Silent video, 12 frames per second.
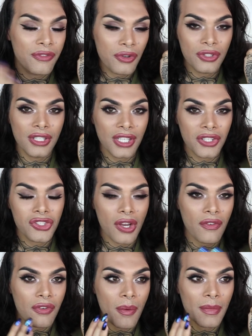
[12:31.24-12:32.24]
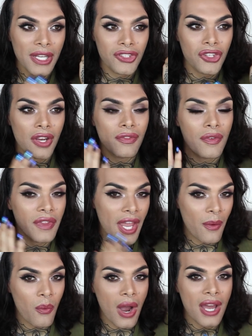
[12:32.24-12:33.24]
footage from literally from
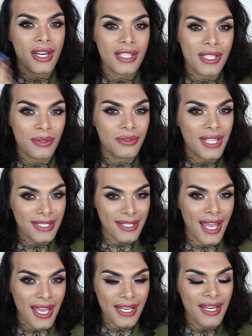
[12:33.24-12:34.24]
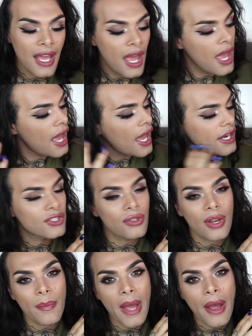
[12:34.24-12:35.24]
day 1 till day 10, and it's
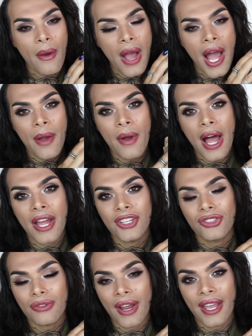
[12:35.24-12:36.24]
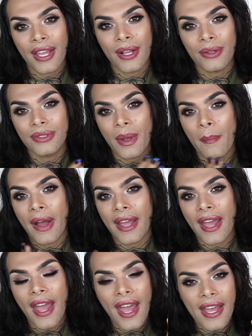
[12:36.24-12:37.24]
all about how I dry healed
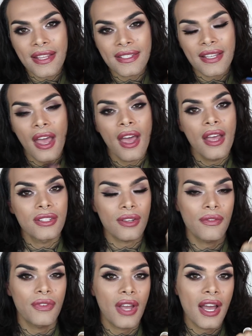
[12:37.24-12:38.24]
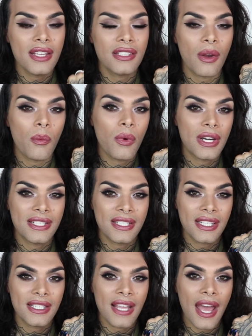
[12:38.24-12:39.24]
my hands. So if you guys want to
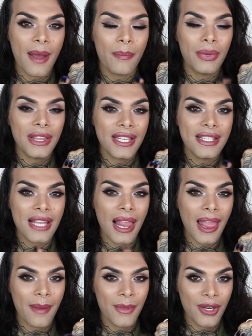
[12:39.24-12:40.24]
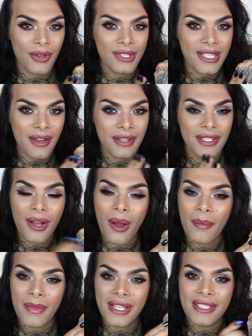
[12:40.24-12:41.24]
see that, please let me know down in the
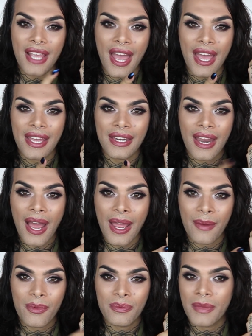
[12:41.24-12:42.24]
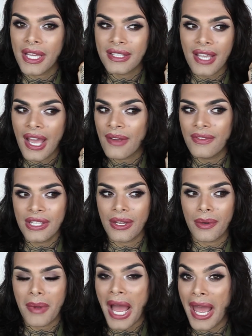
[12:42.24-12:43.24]
comments and I will make that a
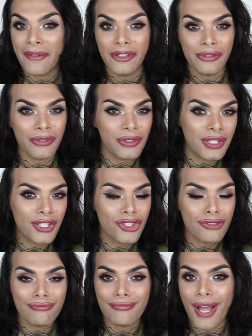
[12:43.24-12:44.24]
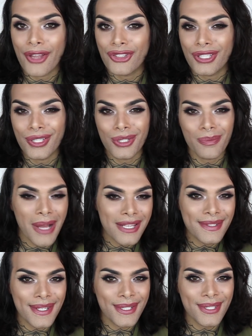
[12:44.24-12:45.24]
video. I have the footage, I just need to
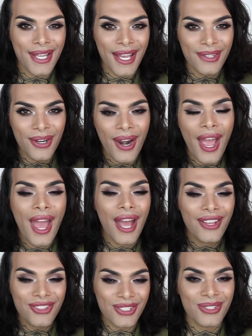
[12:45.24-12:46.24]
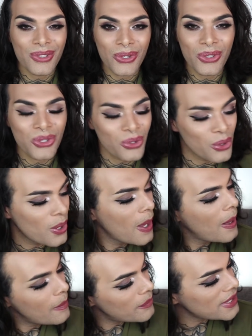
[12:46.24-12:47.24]
puzzle it together and just talk you through.
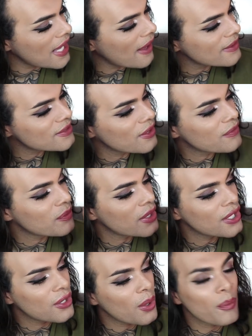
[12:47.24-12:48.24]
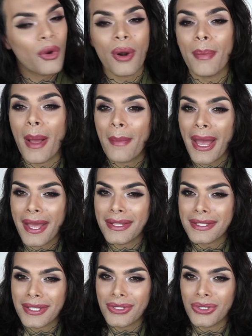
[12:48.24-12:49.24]
But yeah, so if you want to know more about my
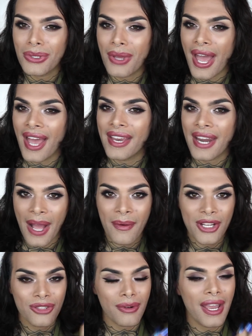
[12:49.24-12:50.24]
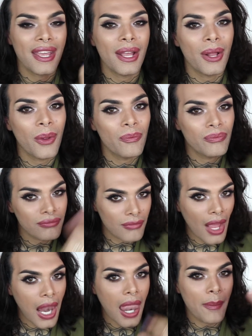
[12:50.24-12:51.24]
hand tattoo and how I dry heal,
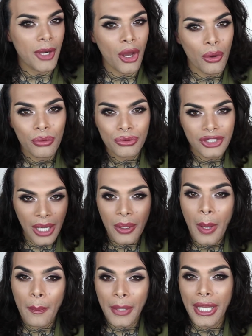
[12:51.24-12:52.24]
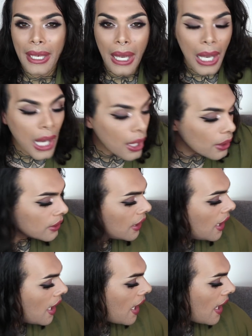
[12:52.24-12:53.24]
let me know down below.
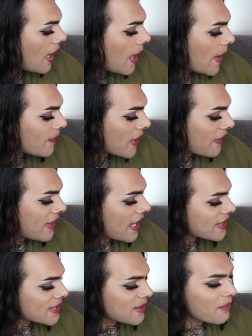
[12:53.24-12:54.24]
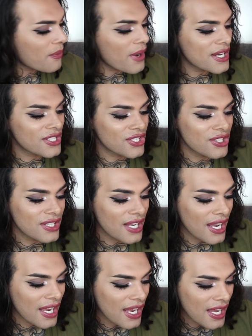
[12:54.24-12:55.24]
Next
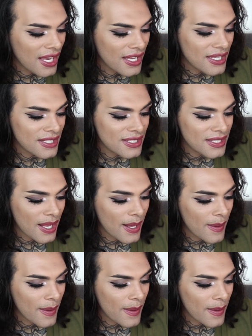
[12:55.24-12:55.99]
question is,